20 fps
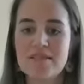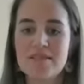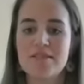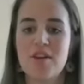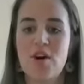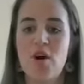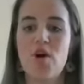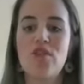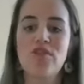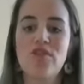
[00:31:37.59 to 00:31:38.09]

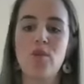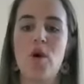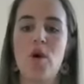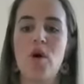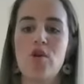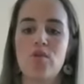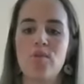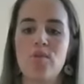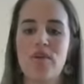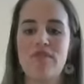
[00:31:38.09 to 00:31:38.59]
the
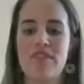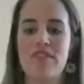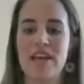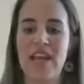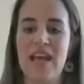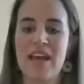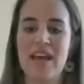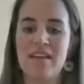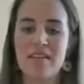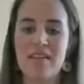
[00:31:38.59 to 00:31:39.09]
overwhelm of the
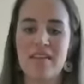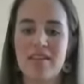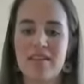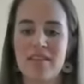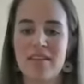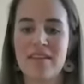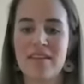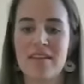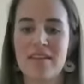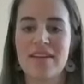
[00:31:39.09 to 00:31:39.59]
length.
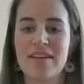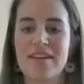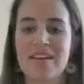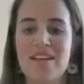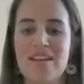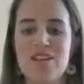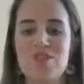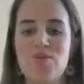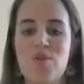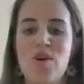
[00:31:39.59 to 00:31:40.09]

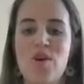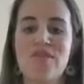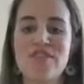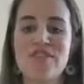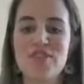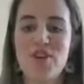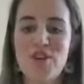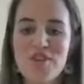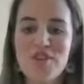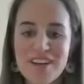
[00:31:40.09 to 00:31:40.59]
Year 12
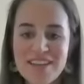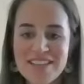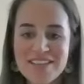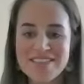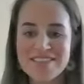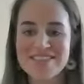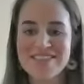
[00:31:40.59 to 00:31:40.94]
is over.